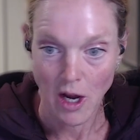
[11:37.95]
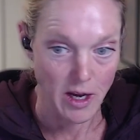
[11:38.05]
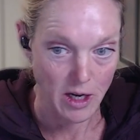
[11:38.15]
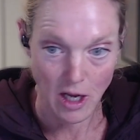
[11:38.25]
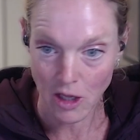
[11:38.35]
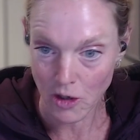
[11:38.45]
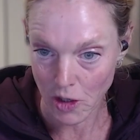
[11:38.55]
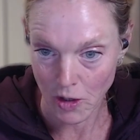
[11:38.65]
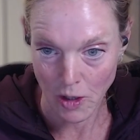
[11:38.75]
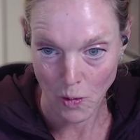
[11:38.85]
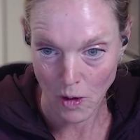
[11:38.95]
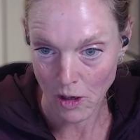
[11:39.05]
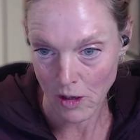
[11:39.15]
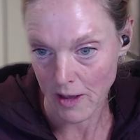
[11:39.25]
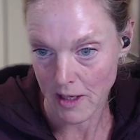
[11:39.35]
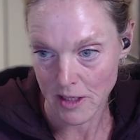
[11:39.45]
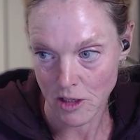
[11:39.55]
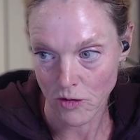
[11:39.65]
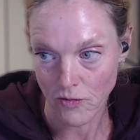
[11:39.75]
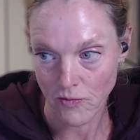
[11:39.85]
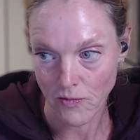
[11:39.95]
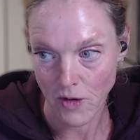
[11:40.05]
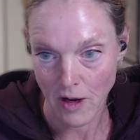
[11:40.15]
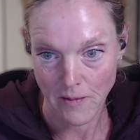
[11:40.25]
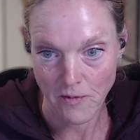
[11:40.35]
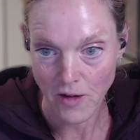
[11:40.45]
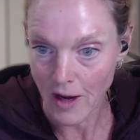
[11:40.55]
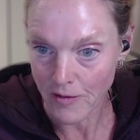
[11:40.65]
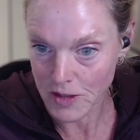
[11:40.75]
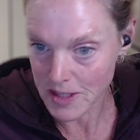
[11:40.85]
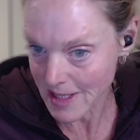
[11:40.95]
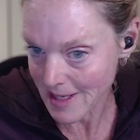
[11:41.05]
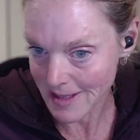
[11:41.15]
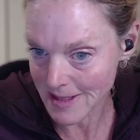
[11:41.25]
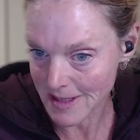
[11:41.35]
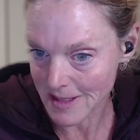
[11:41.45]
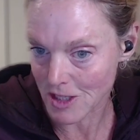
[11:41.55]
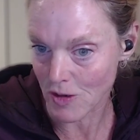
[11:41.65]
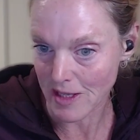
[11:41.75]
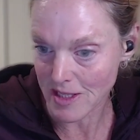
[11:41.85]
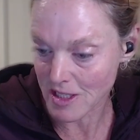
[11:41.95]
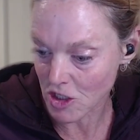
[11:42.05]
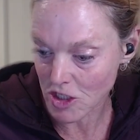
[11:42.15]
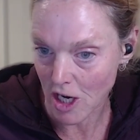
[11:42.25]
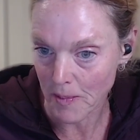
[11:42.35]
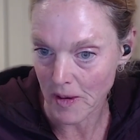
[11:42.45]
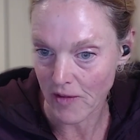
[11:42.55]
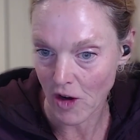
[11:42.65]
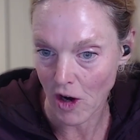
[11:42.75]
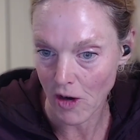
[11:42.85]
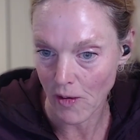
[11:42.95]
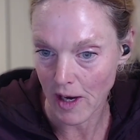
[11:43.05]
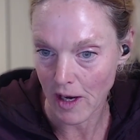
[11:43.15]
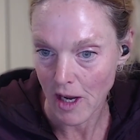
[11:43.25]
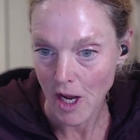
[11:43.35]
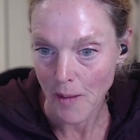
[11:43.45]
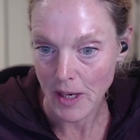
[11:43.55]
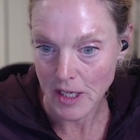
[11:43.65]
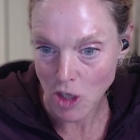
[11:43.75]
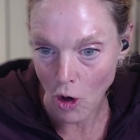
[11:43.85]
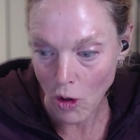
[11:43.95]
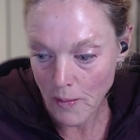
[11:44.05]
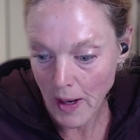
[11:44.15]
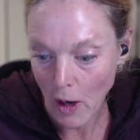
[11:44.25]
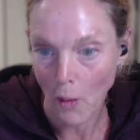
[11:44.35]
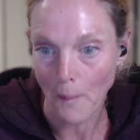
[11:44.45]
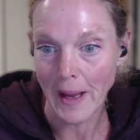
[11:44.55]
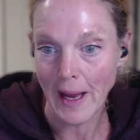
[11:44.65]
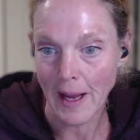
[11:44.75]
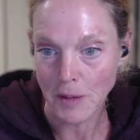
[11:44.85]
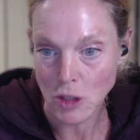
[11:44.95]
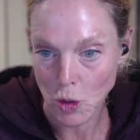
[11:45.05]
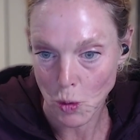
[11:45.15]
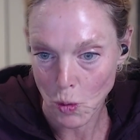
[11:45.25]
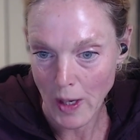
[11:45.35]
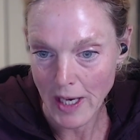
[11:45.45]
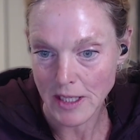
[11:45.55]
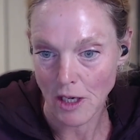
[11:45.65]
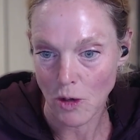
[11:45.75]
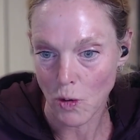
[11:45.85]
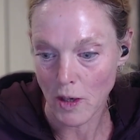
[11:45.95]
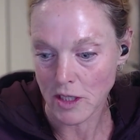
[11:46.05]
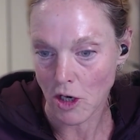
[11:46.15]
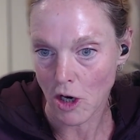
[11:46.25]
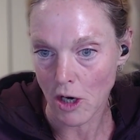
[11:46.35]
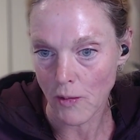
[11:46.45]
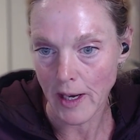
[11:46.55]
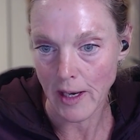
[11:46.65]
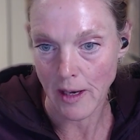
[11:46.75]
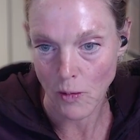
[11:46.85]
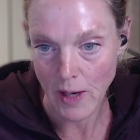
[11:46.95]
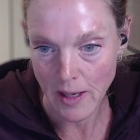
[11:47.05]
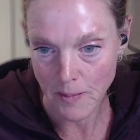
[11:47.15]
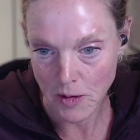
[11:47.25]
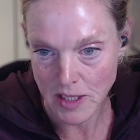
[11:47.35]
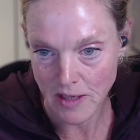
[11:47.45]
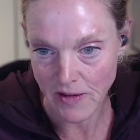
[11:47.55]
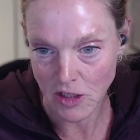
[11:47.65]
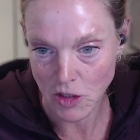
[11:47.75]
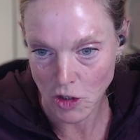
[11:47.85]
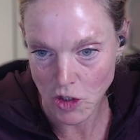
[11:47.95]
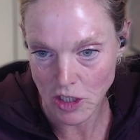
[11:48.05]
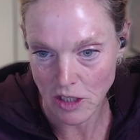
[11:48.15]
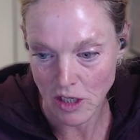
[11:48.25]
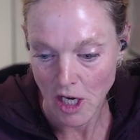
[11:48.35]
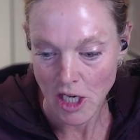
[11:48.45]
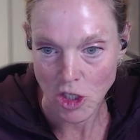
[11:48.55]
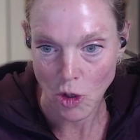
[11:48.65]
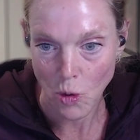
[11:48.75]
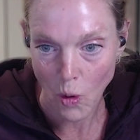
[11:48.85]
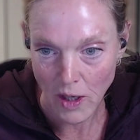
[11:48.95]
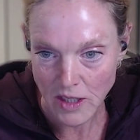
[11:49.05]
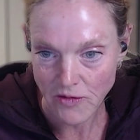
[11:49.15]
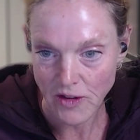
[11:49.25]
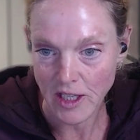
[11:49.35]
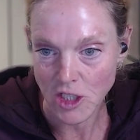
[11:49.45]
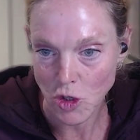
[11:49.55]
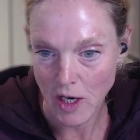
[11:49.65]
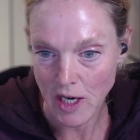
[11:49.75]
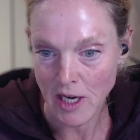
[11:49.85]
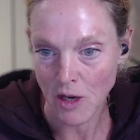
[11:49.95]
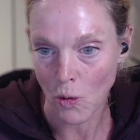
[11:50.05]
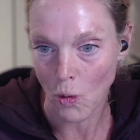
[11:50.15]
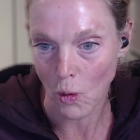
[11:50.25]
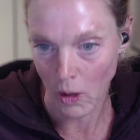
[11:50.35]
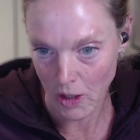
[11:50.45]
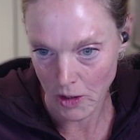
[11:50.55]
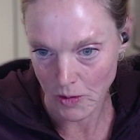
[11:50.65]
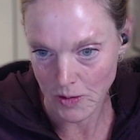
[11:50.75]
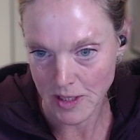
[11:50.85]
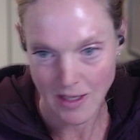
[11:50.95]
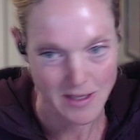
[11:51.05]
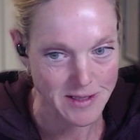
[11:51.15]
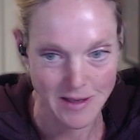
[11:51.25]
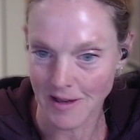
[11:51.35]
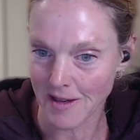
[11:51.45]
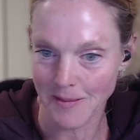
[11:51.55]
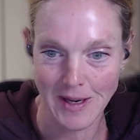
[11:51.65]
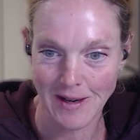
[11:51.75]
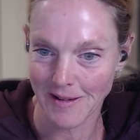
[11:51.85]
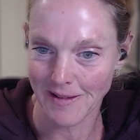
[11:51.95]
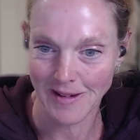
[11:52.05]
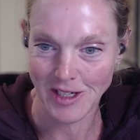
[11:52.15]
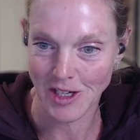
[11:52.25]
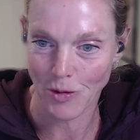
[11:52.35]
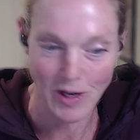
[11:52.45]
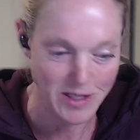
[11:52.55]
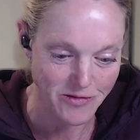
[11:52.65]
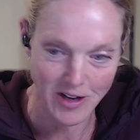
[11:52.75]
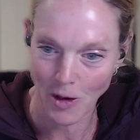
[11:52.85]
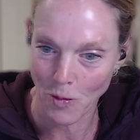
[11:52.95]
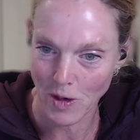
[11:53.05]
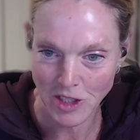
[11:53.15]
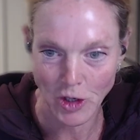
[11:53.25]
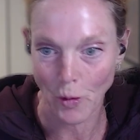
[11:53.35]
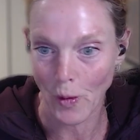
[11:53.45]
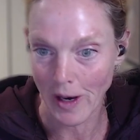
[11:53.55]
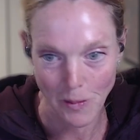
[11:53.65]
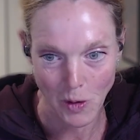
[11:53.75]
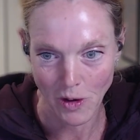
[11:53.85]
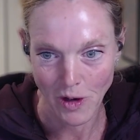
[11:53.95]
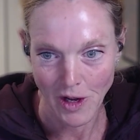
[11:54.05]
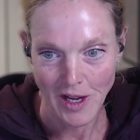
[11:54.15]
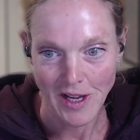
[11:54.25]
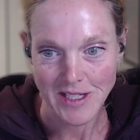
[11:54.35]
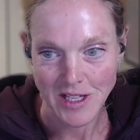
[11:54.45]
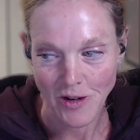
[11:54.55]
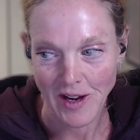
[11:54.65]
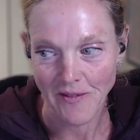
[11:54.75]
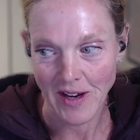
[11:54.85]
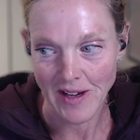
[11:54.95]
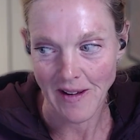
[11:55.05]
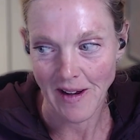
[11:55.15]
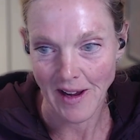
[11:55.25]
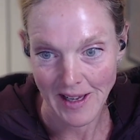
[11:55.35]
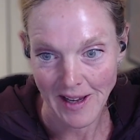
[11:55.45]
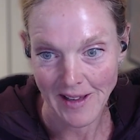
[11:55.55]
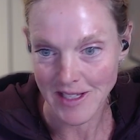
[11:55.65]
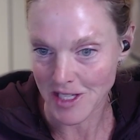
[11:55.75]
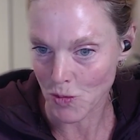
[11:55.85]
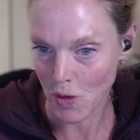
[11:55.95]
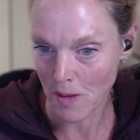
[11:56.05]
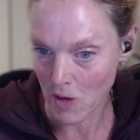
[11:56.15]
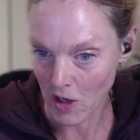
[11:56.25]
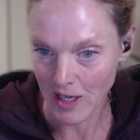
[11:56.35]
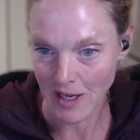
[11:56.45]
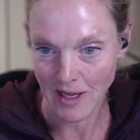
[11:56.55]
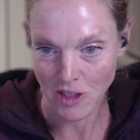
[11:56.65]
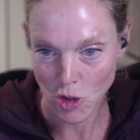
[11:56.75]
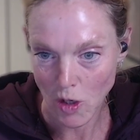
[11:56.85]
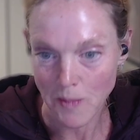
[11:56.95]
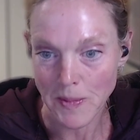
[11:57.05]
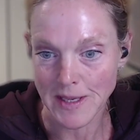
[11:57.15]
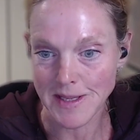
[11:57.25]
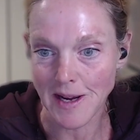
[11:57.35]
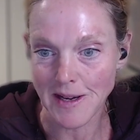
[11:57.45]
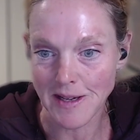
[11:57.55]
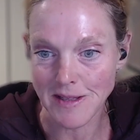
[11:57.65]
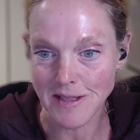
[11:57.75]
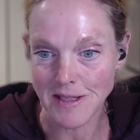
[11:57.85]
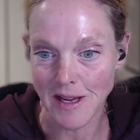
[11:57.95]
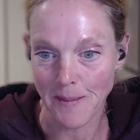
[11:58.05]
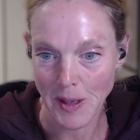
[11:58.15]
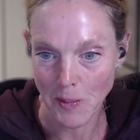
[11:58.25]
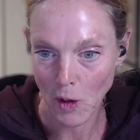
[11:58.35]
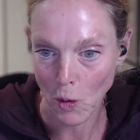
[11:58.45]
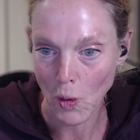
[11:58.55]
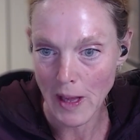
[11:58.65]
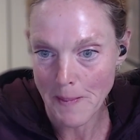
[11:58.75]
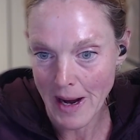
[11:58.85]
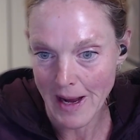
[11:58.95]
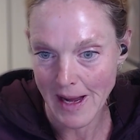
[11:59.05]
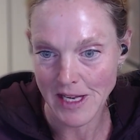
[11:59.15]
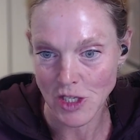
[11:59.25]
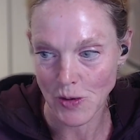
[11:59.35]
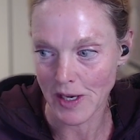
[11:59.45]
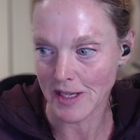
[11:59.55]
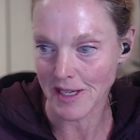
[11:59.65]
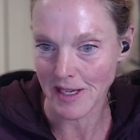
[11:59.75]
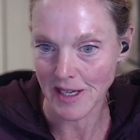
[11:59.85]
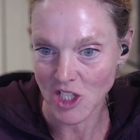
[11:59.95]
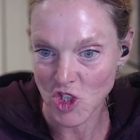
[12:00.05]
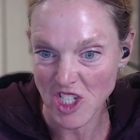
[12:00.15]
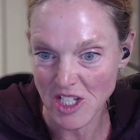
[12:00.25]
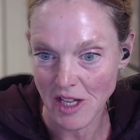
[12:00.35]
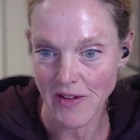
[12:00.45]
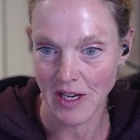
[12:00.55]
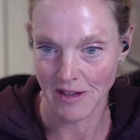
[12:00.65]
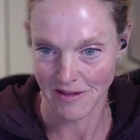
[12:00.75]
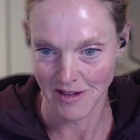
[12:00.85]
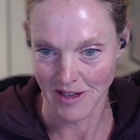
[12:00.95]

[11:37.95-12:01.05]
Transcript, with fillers: In a color coding, we're calling that zone um, five or six. So that's at your top end of your heart rate. But it's all about being able to rate according to heart rate and rating perceived exertion to quantify training loads. It's not about quantifying what's on your wearable. So I find it, again, this is where marketing is trumping science and people are really buying into it. it's like, it's just living,